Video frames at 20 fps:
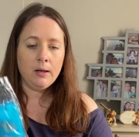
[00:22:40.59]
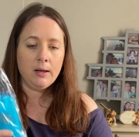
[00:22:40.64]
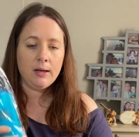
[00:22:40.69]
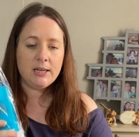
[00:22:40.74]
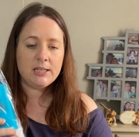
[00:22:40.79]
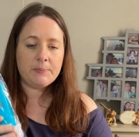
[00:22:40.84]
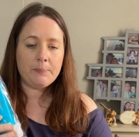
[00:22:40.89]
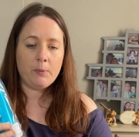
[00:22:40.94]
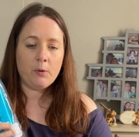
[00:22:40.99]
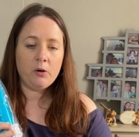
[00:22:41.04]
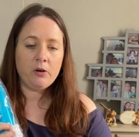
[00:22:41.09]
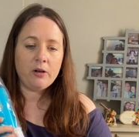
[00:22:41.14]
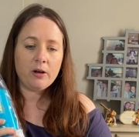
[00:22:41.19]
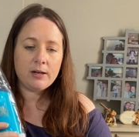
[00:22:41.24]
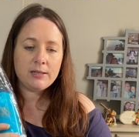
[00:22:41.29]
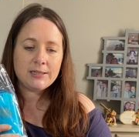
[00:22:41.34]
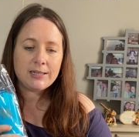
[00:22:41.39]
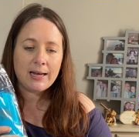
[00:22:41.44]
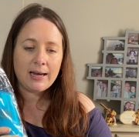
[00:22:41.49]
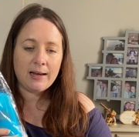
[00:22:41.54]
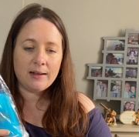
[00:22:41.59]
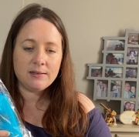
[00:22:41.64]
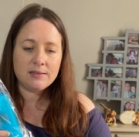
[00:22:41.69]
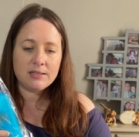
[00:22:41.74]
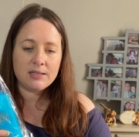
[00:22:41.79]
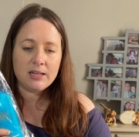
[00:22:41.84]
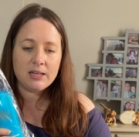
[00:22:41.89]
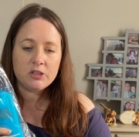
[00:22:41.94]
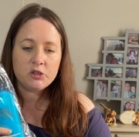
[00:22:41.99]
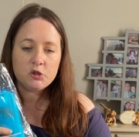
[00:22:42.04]
It's Bondi
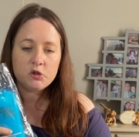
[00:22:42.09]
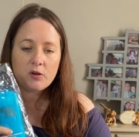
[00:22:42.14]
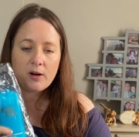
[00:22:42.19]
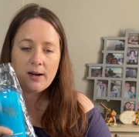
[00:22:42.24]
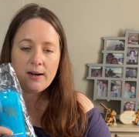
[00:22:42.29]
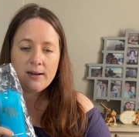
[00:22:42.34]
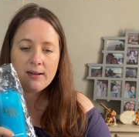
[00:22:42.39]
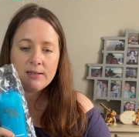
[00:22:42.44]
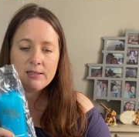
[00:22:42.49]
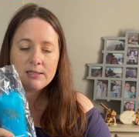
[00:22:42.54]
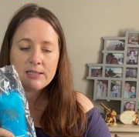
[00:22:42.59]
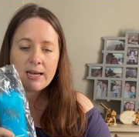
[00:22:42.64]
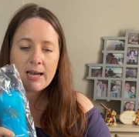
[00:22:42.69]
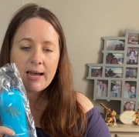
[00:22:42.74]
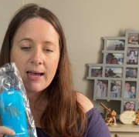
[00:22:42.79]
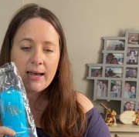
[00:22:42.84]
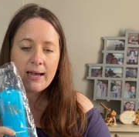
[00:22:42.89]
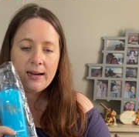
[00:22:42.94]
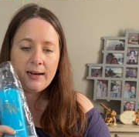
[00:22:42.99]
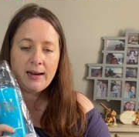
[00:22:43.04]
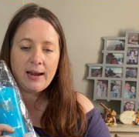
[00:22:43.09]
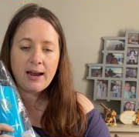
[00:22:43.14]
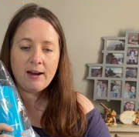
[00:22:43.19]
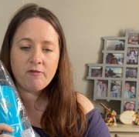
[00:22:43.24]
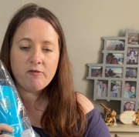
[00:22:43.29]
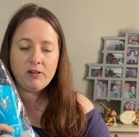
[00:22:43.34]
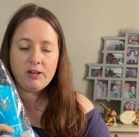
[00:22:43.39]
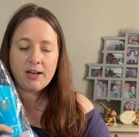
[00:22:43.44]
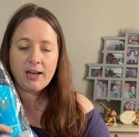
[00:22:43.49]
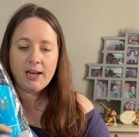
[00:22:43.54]
Sands, the Australian Tan
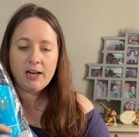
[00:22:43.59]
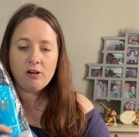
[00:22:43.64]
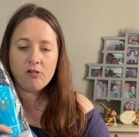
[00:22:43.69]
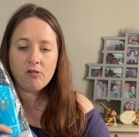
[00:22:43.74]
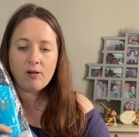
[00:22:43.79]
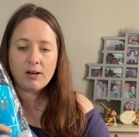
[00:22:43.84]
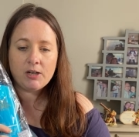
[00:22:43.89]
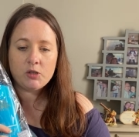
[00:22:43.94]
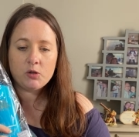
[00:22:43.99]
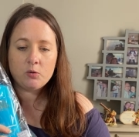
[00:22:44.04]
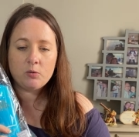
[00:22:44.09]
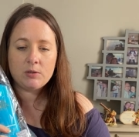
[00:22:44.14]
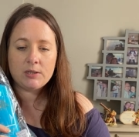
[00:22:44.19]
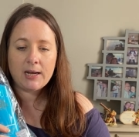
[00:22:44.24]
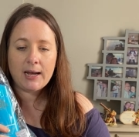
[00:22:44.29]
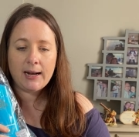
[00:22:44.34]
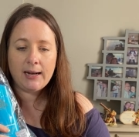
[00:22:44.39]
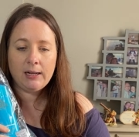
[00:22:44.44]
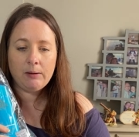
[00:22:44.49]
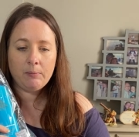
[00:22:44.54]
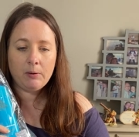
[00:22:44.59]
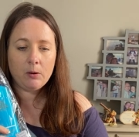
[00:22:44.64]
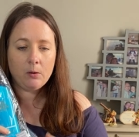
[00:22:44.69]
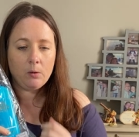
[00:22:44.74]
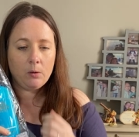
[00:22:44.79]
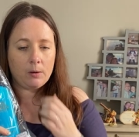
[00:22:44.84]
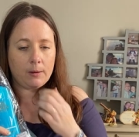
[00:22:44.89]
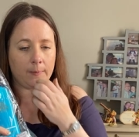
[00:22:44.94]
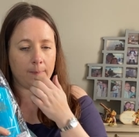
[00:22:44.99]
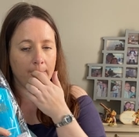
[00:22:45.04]
Everyday Gradual Tanning
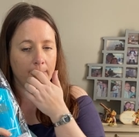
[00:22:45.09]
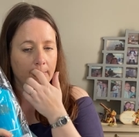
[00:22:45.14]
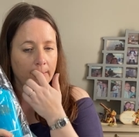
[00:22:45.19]
Milk.